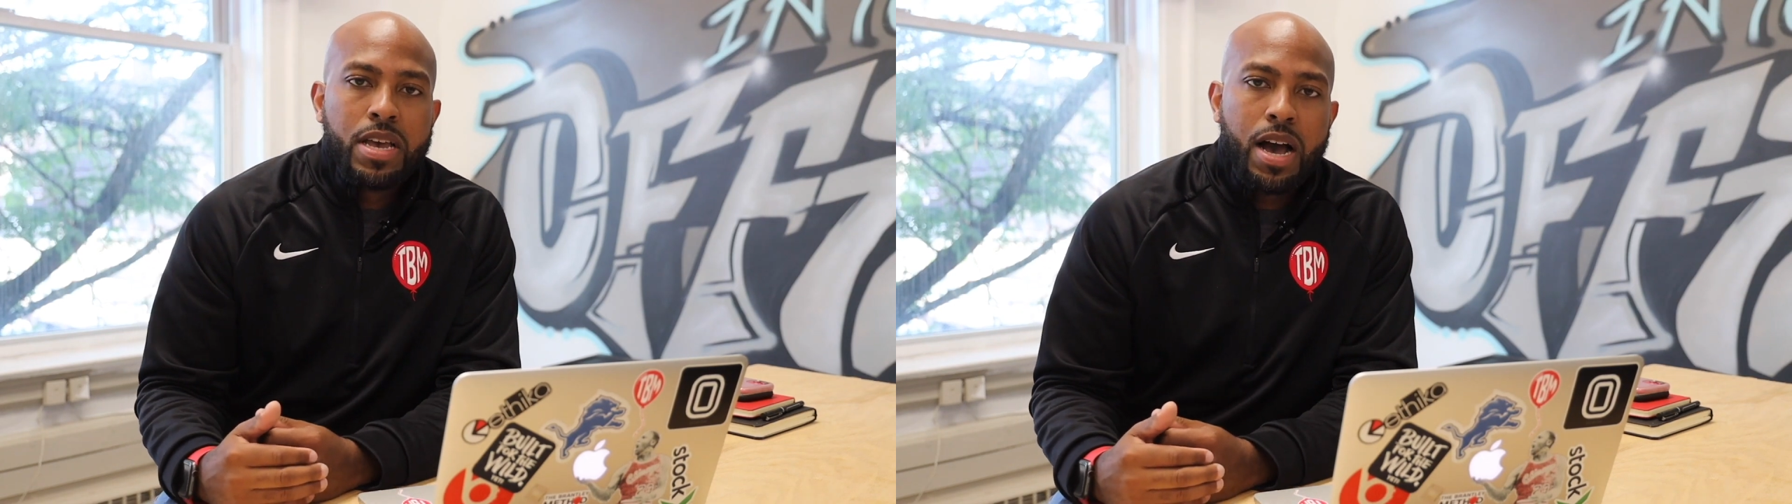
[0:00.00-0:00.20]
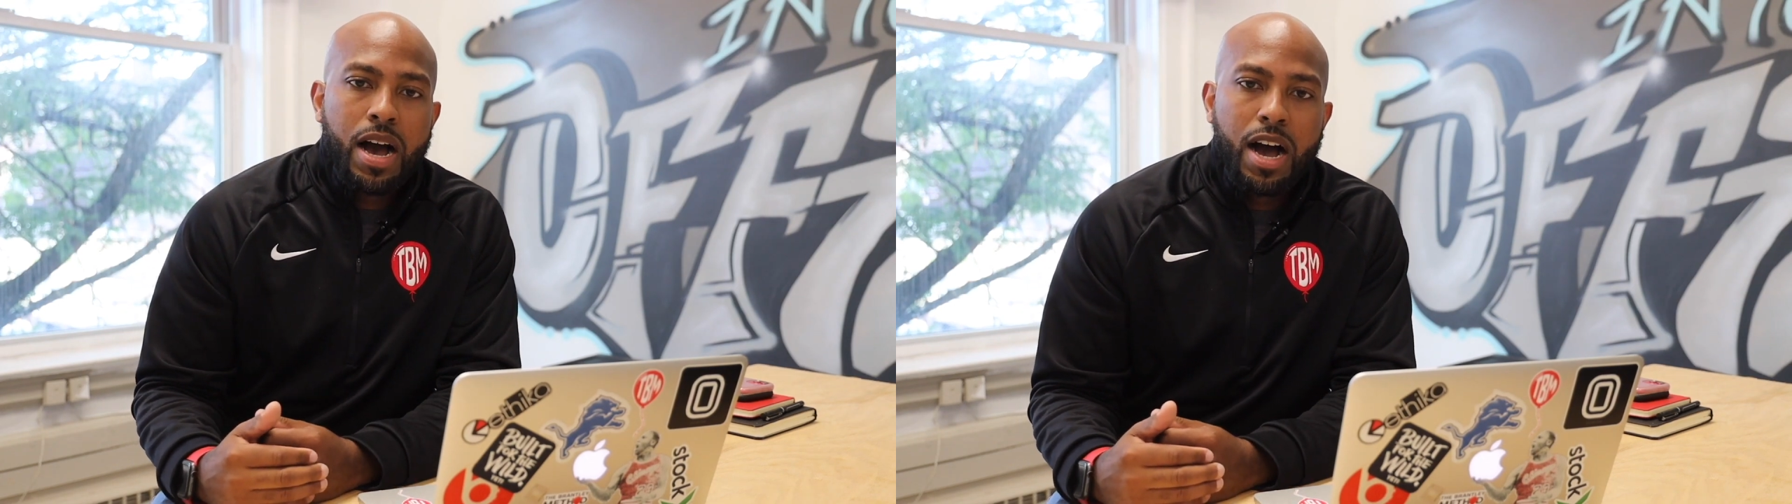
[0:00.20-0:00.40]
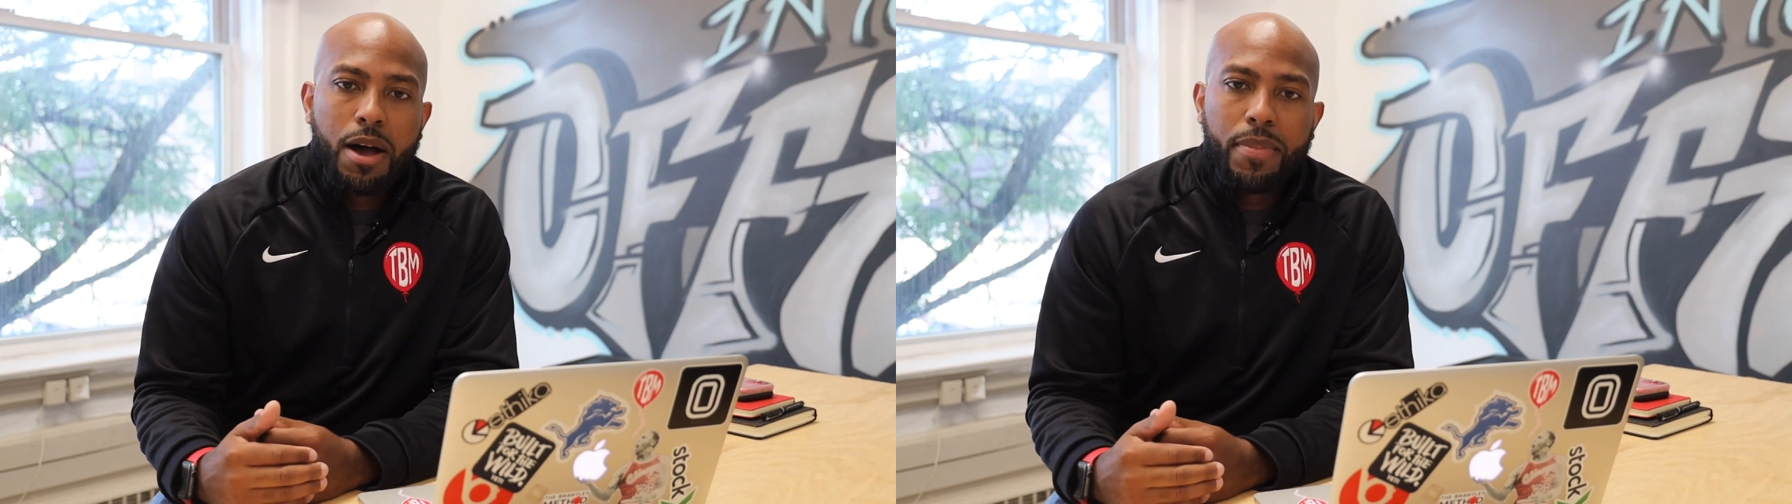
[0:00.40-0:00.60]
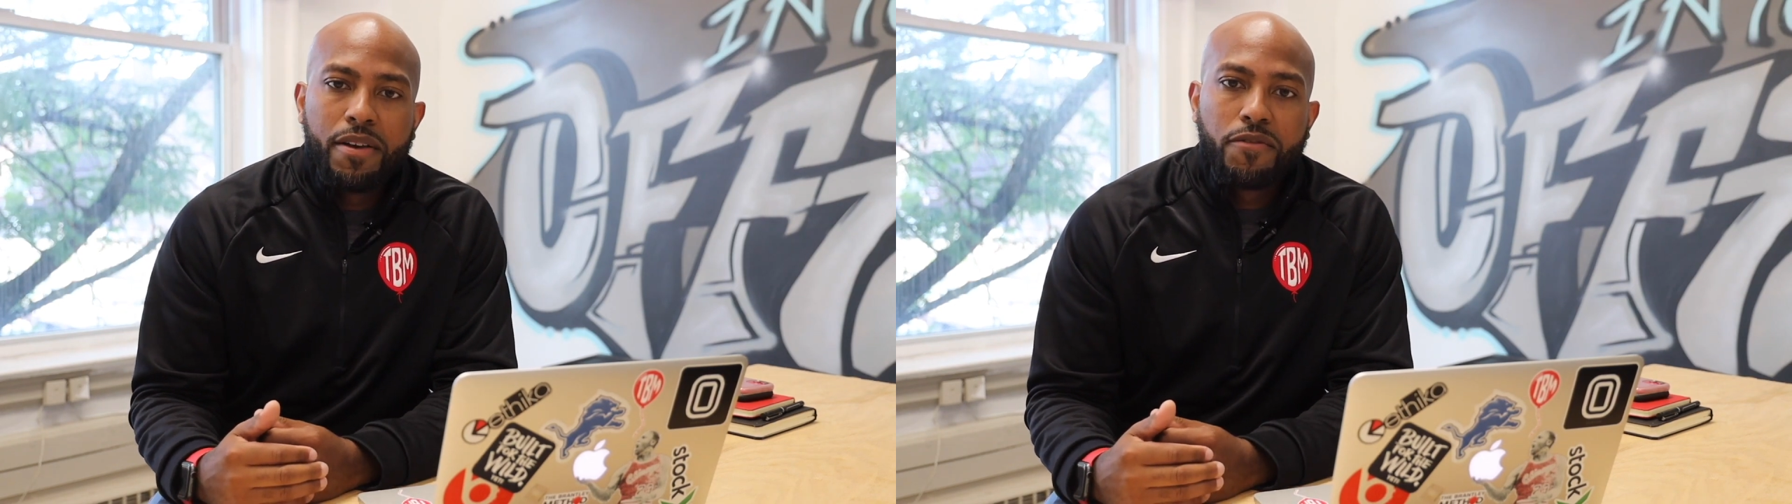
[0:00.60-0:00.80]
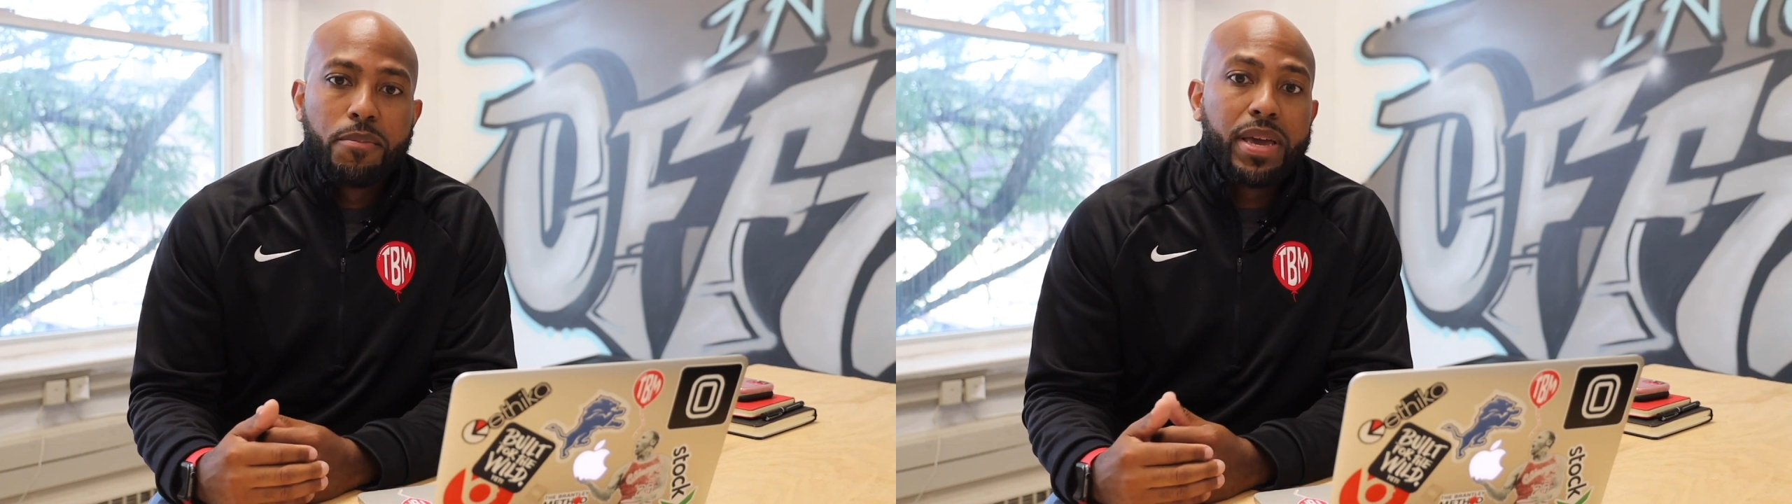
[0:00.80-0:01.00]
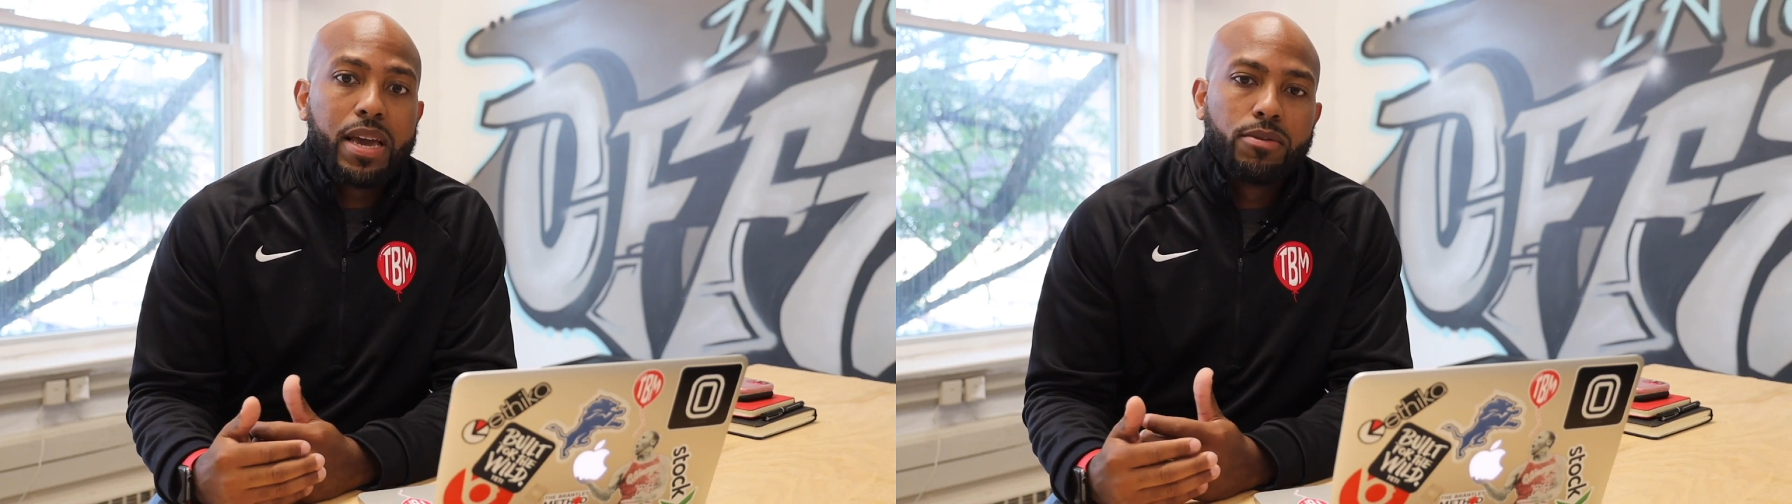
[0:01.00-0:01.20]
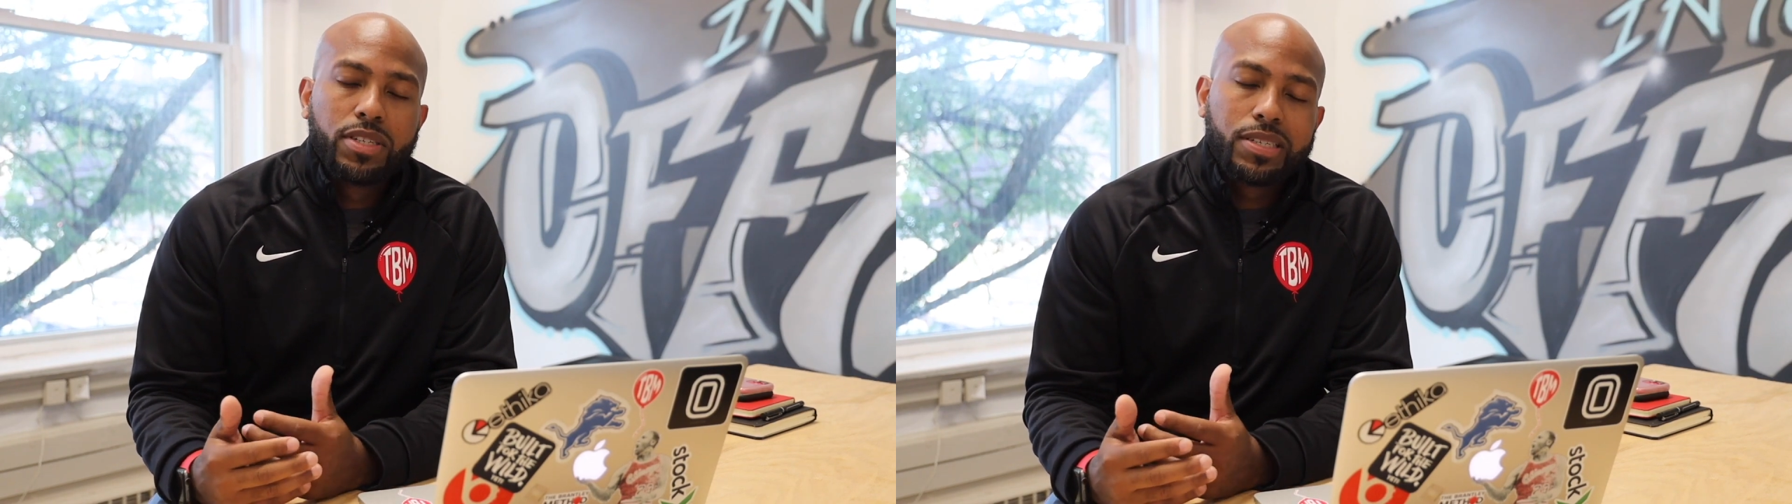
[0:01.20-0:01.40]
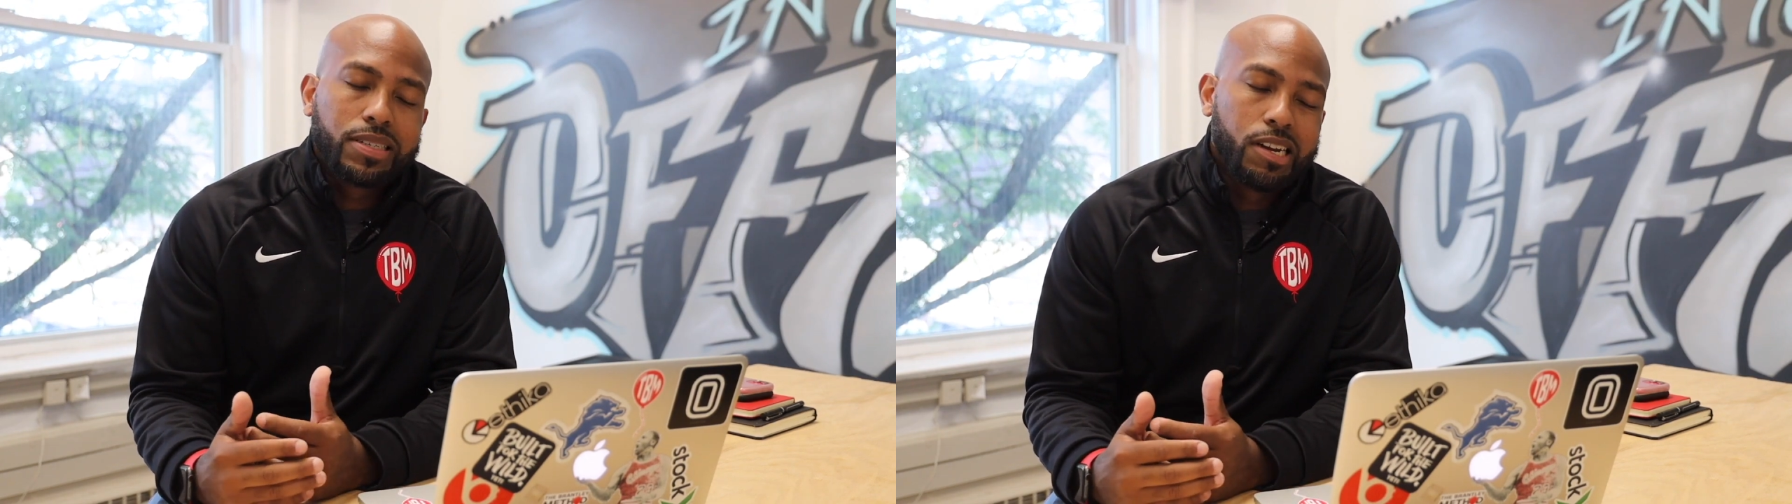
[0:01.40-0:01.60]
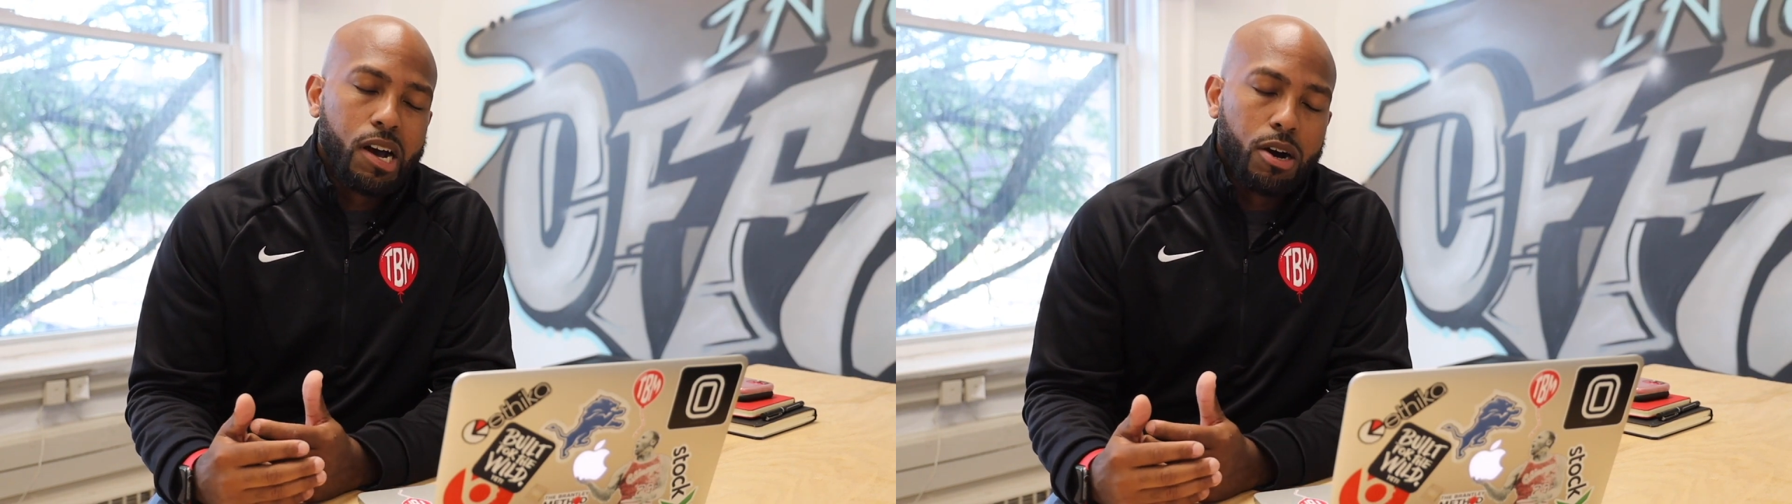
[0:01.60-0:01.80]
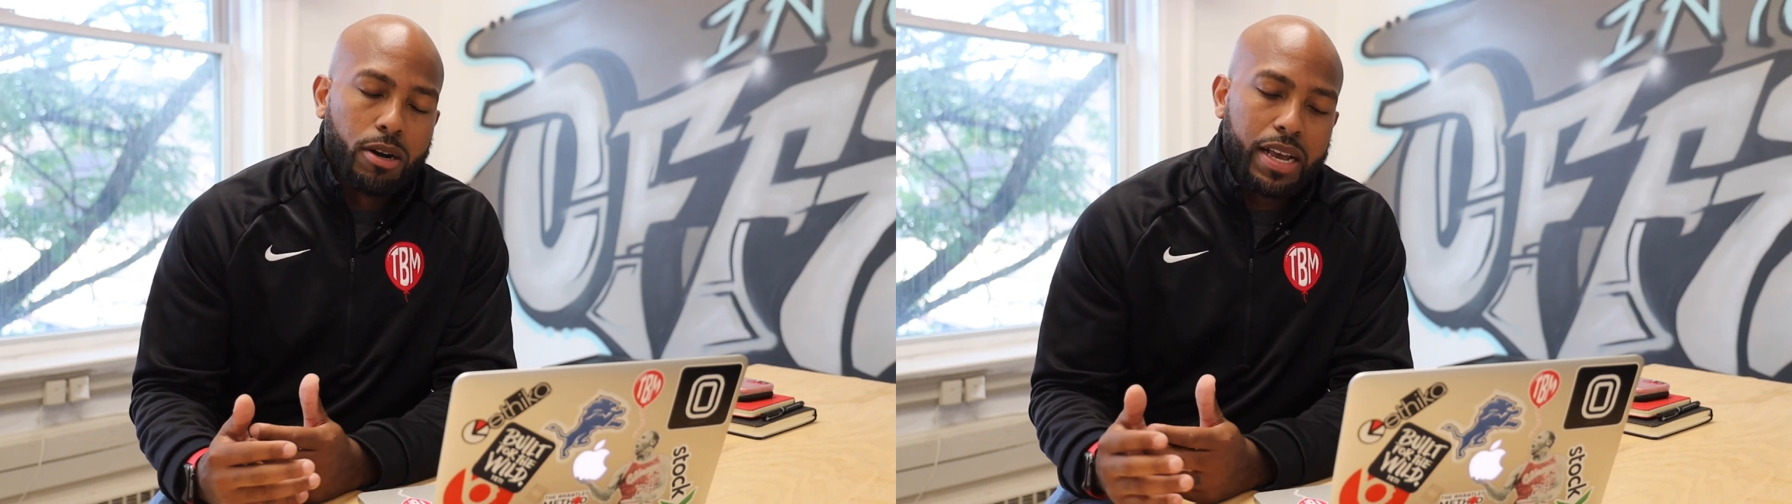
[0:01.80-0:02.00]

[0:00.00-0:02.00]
And for me, it was just, you know,